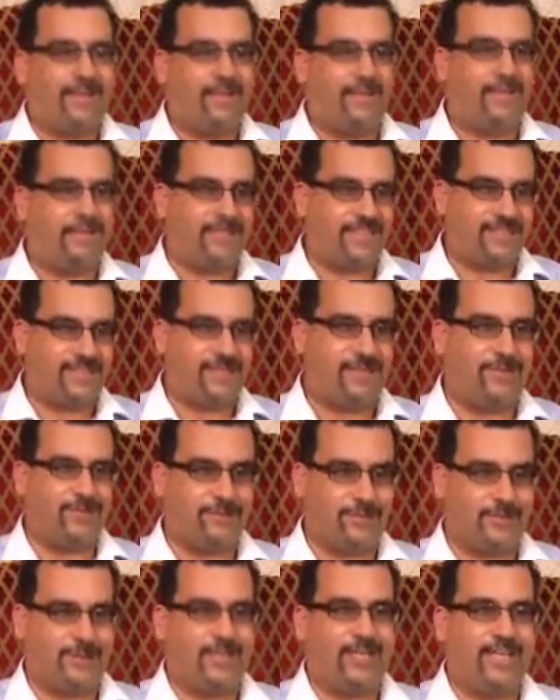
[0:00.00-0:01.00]
every
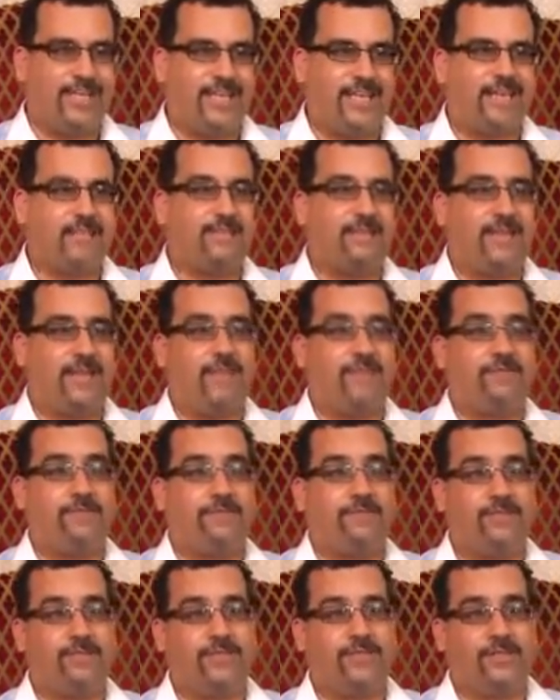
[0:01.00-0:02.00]
single learning engagement and the
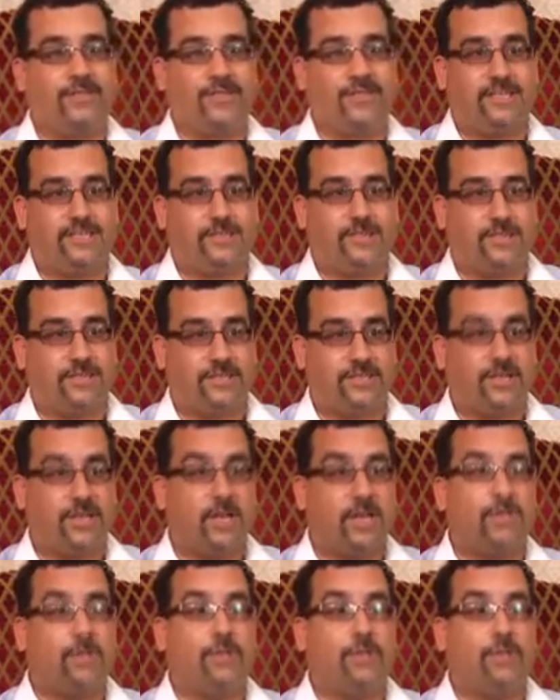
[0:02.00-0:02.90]
result that takes place.